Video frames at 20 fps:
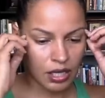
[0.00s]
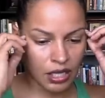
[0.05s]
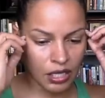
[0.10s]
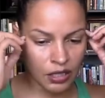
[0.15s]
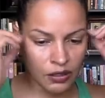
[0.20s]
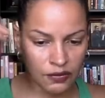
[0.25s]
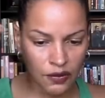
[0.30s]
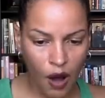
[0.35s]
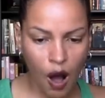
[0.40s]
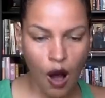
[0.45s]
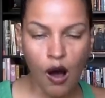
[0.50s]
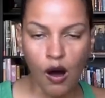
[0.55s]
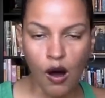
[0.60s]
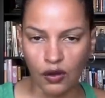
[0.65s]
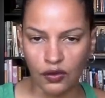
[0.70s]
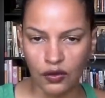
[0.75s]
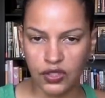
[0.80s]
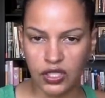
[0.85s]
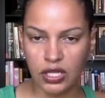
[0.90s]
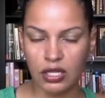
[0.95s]

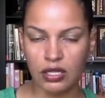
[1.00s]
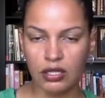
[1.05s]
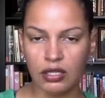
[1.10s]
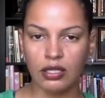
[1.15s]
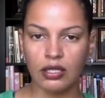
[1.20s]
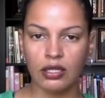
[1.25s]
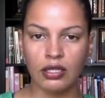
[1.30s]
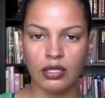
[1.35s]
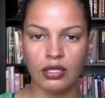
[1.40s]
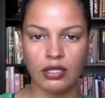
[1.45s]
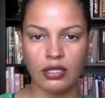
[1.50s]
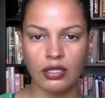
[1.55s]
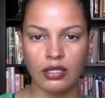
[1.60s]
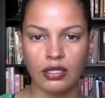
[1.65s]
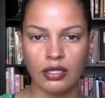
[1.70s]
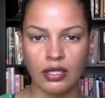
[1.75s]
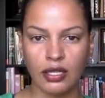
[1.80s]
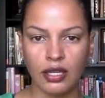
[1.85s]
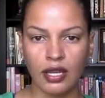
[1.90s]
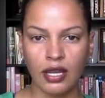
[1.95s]
evolved,
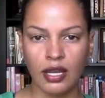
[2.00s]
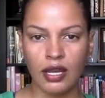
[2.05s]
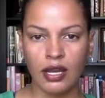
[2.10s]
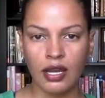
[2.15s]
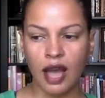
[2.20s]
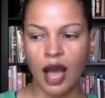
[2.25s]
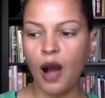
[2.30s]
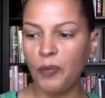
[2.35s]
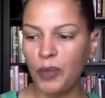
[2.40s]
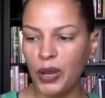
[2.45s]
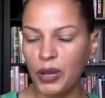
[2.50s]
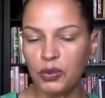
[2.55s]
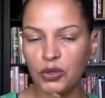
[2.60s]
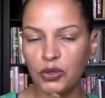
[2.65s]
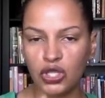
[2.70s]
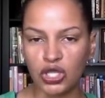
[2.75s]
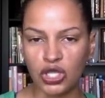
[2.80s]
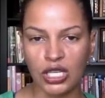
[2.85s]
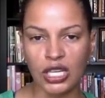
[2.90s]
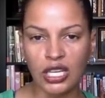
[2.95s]
how people
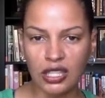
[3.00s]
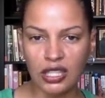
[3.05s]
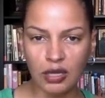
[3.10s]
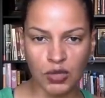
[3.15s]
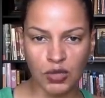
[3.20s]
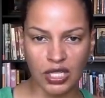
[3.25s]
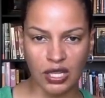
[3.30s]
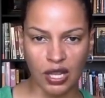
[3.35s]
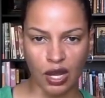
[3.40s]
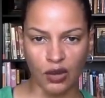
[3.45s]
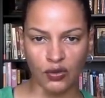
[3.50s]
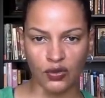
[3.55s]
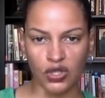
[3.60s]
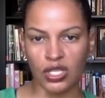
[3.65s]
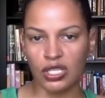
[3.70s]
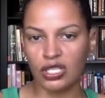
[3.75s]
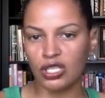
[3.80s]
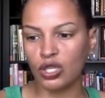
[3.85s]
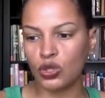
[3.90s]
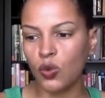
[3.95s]
see themselves.
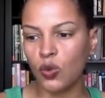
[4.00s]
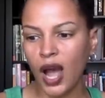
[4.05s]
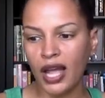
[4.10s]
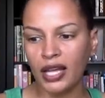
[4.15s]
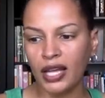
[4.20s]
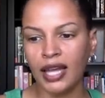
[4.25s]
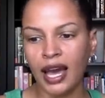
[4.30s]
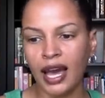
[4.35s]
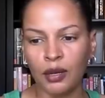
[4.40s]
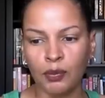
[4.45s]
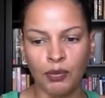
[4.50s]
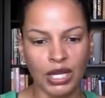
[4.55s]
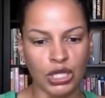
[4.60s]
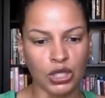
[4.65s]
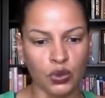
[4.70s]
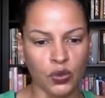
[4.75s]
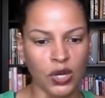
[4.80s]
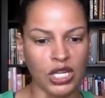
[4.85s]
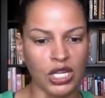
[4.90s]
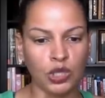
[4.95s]
This is why a lot of
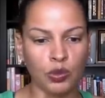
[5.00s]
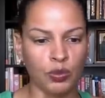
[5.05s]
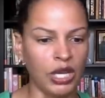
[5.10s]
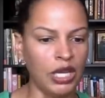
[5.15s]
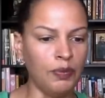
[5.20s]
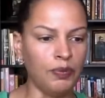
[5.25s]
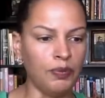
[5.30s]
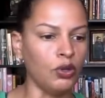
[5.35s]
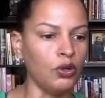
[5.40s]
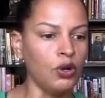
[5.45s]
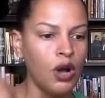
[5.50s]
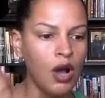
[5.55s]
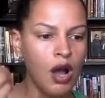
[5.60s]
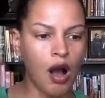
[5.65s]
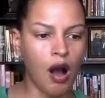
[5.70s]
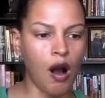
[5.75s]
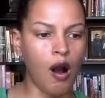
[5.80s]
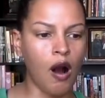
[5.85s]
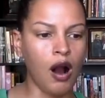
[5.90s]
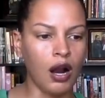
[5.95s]
mixed race people
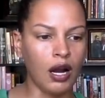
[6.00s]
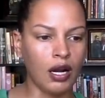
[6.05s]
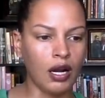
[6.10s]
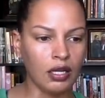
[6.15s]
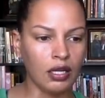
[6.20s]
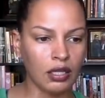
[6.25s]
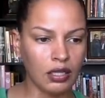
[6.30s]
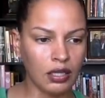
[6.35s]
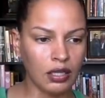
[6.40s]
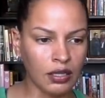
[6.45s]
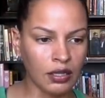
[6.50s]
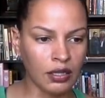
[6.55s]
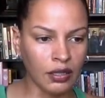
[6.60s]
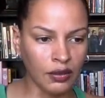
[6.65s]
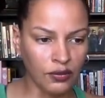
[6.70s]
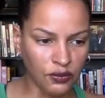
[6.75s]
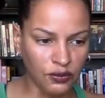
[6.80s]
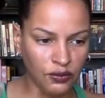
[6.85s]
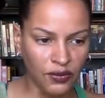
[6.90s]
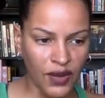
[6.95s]
are
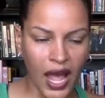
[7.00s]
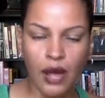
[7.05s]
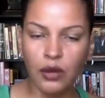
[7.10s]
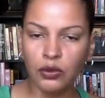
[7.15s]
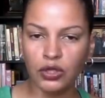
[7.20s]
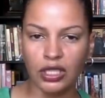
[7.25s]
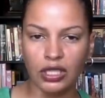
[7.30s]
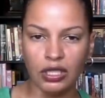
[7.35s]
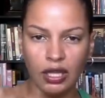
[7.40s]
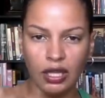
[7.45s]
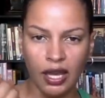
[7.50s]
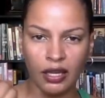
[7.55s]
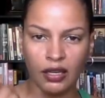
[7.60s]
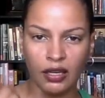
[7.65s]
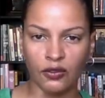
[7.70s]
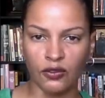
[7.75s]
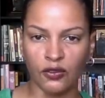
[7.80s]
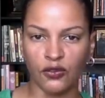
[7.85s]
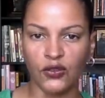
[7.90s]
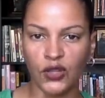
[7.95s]
confounded and
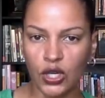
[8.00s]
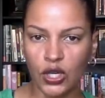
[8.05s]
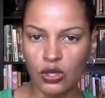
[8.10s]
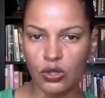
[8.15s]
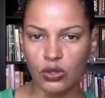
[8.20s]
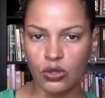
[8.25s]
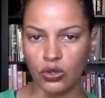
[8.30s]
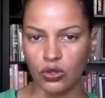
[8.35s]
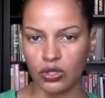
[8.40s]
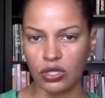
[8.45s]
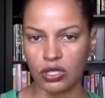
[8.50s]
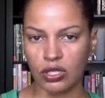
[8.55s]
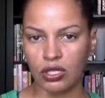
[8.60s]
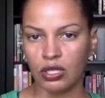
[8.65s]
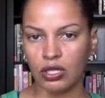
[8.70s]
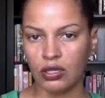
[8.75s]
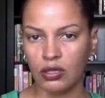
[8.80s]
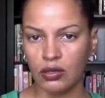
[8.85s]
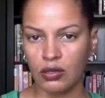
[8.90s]
confused.